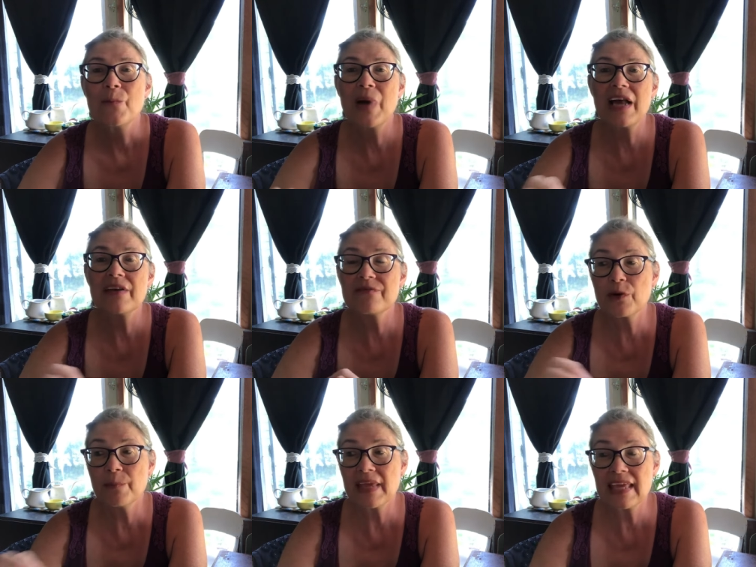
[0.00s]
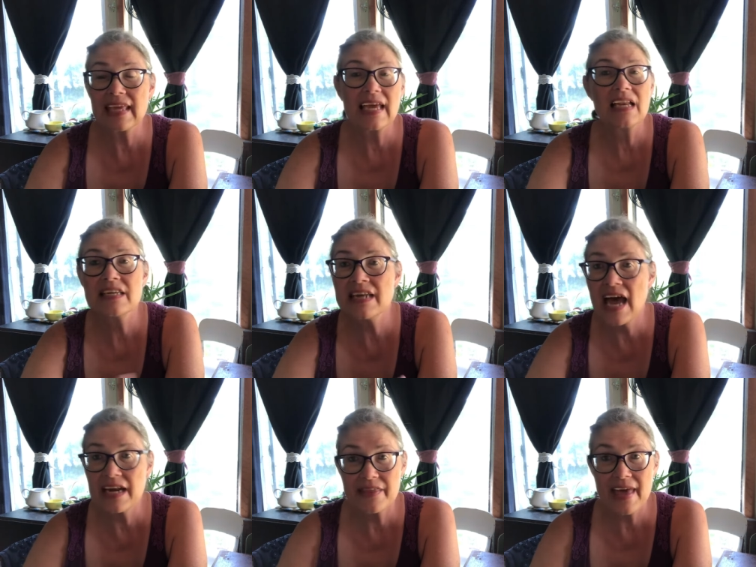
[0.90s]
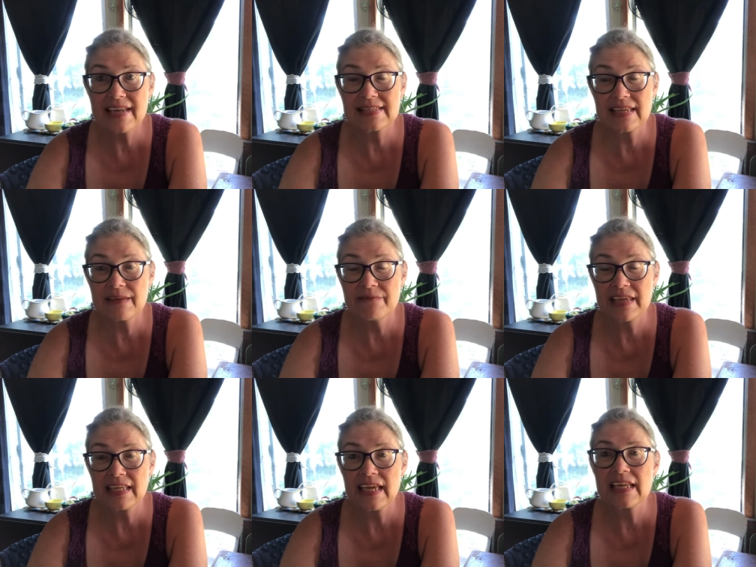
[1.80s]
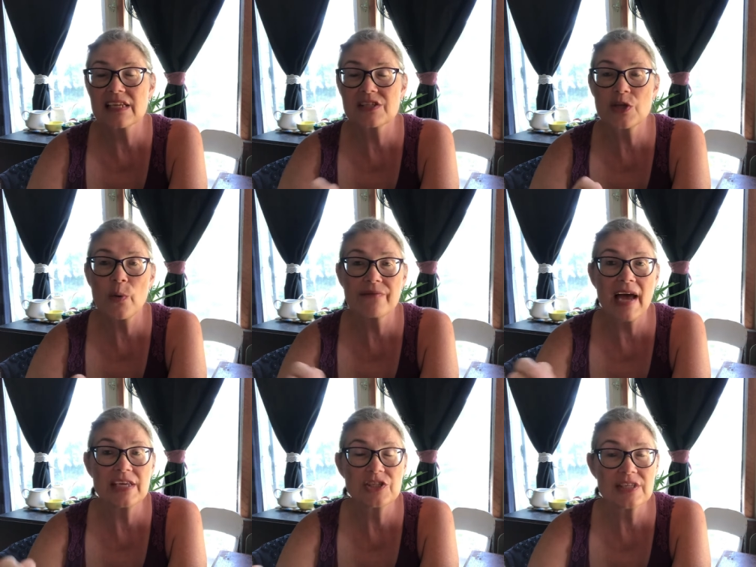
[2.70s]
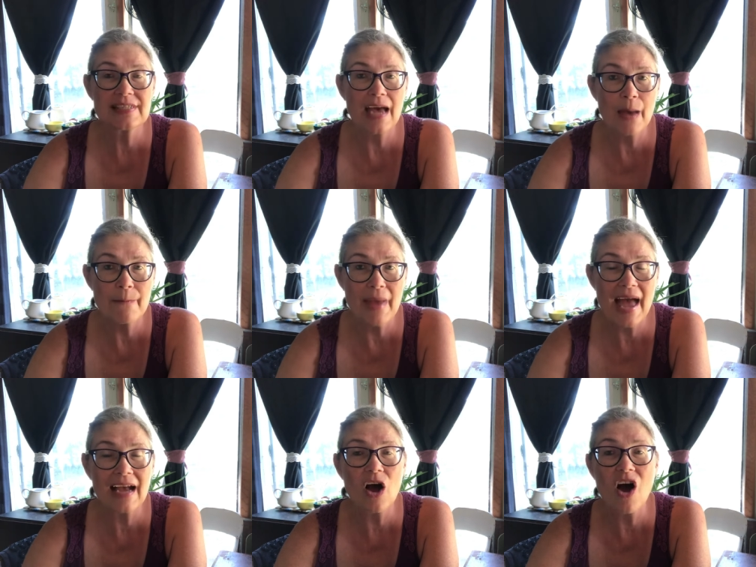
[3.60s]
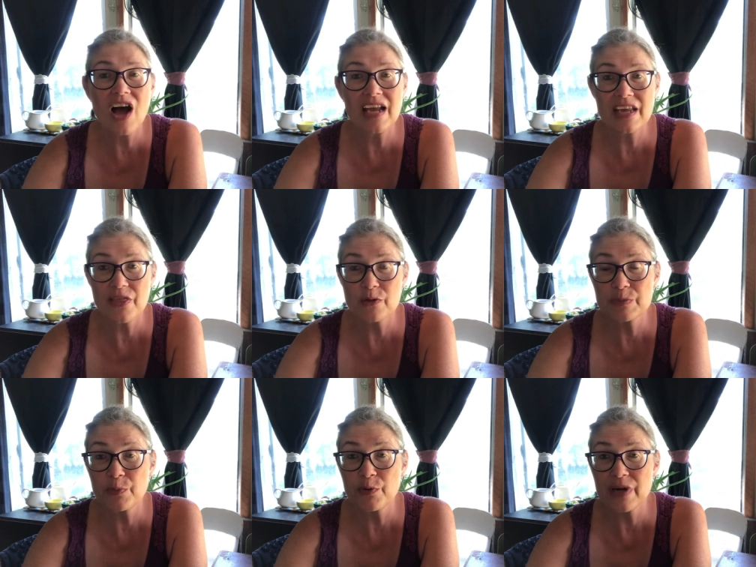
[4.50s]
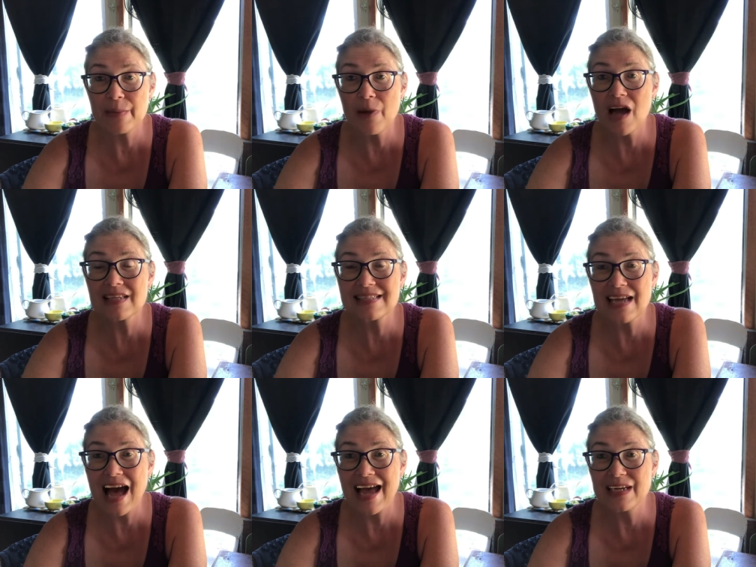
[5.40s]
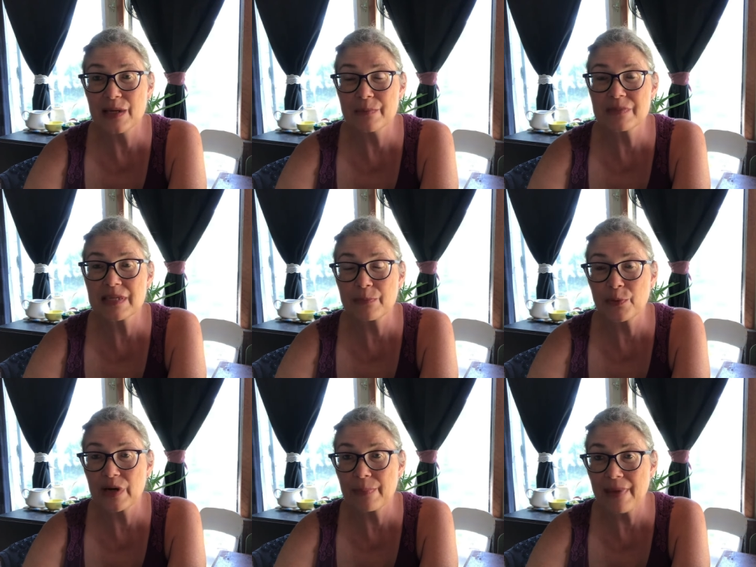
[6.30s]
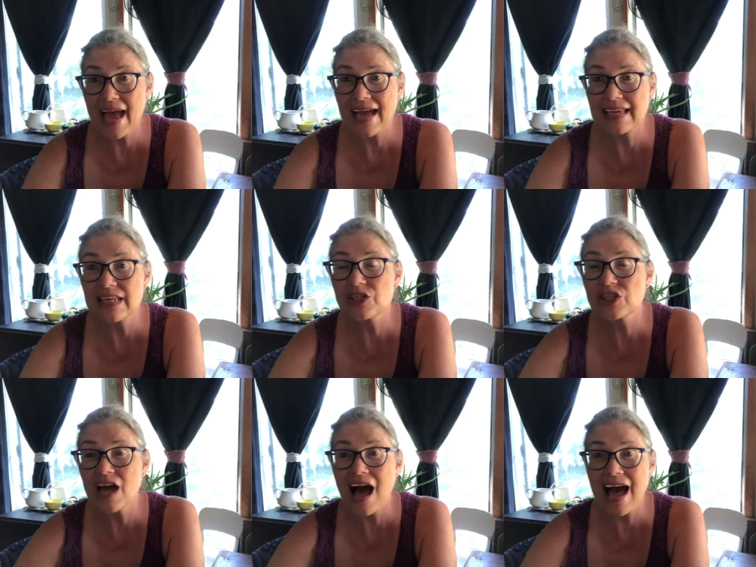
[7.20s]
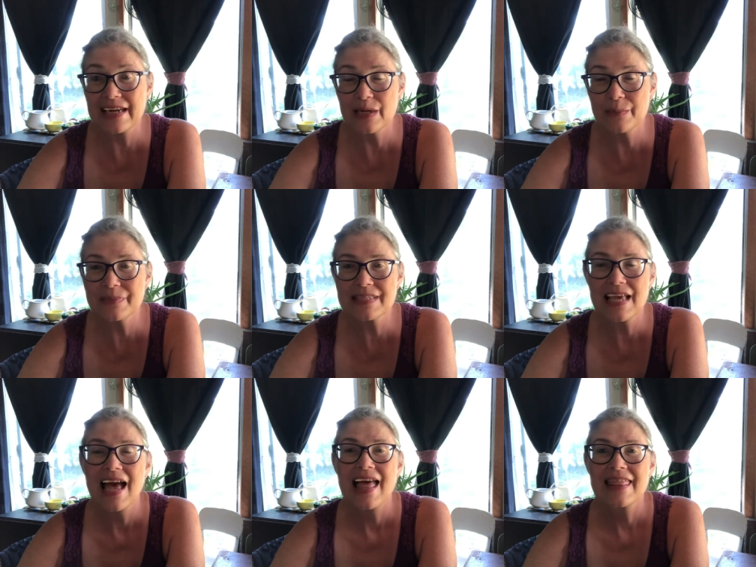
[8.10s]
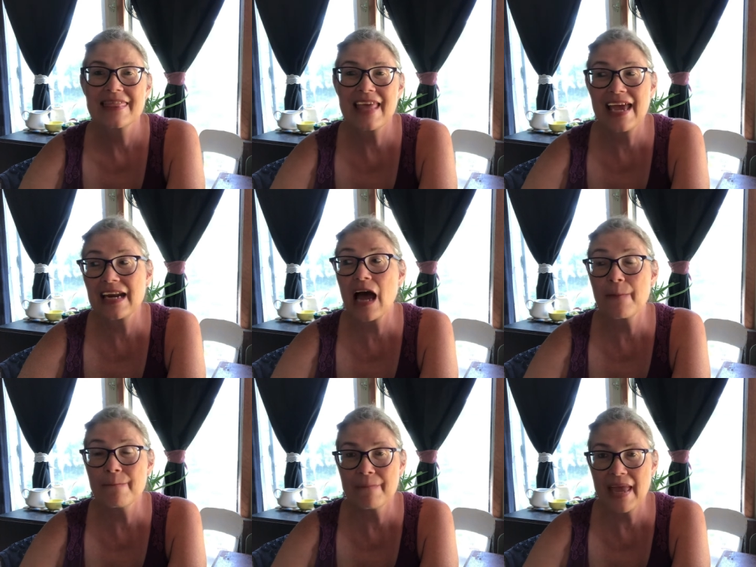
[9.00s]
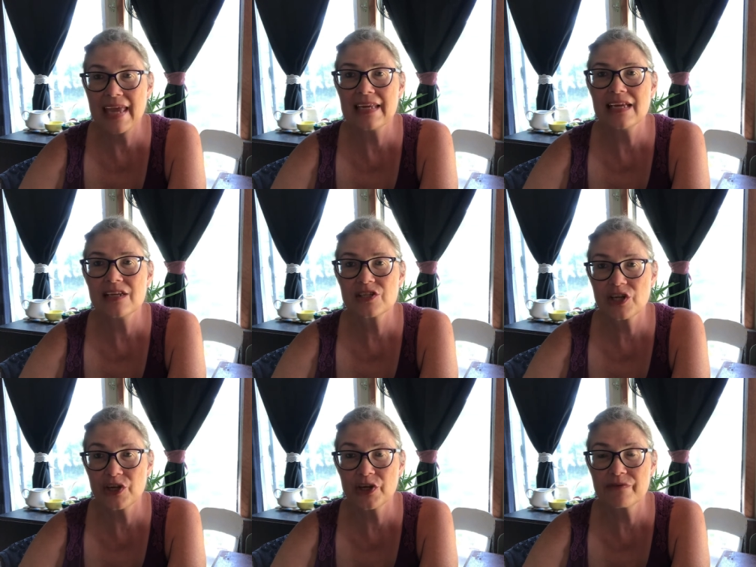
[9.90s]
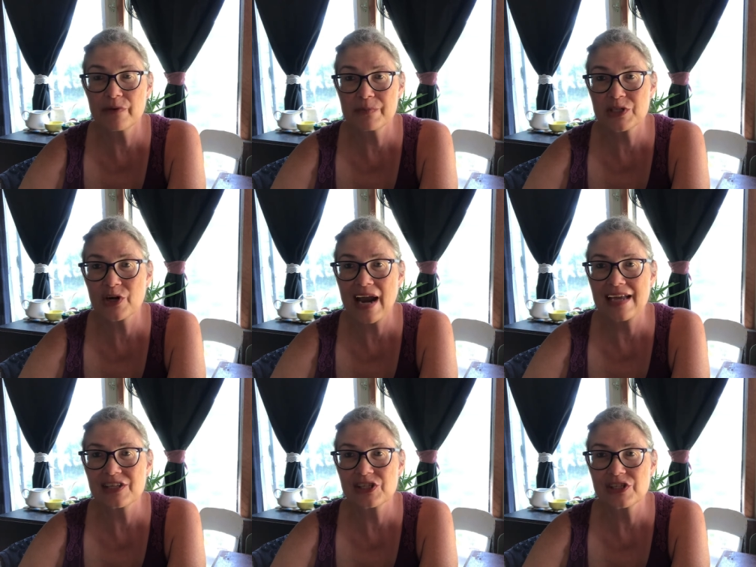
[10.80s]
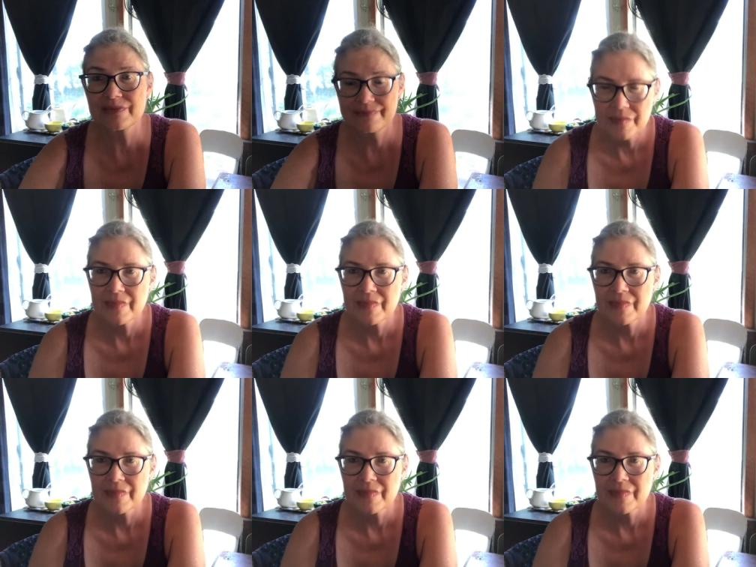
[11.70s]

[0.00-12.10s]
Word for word: But for me, none of that is convenient. So if I just cut back on those pre-boxed items and pre-packaged items, then I'm made to cook from scratch.